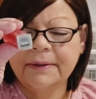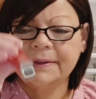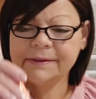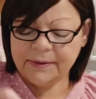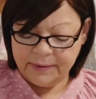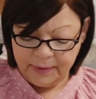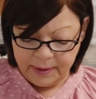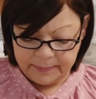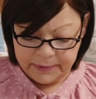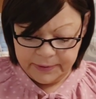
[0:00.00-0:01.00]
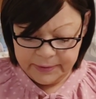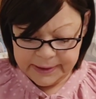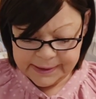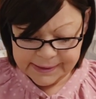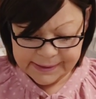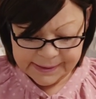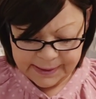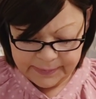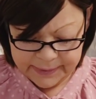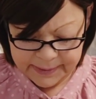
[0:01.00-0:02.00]
So I'm curious to
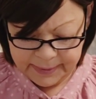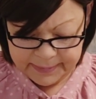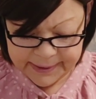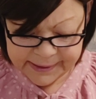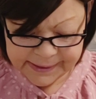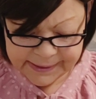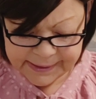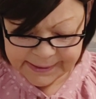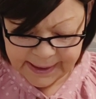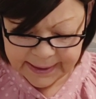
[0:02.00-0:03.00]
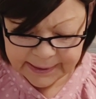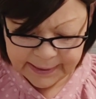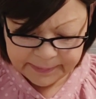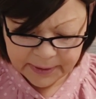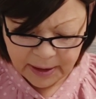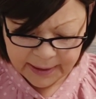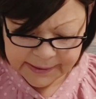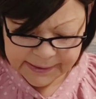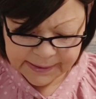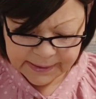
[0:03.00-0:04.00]
see what, maybe this is just like a lip
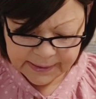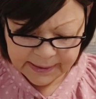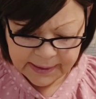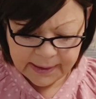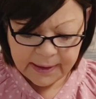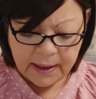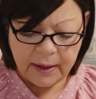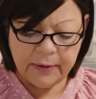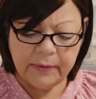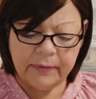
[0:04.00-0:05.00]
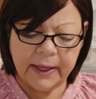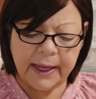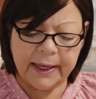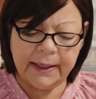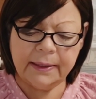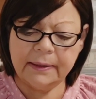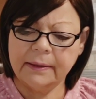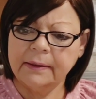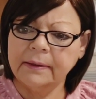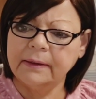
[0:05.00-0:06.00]
gloss. Oh, okay.
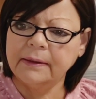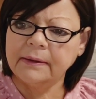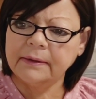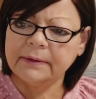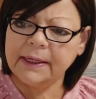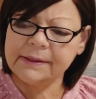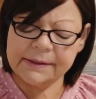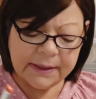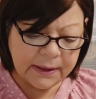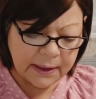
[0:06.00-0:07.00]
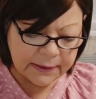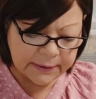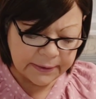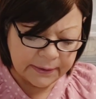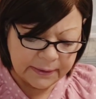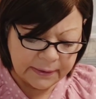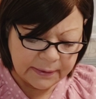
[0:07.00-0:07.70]
That's the color.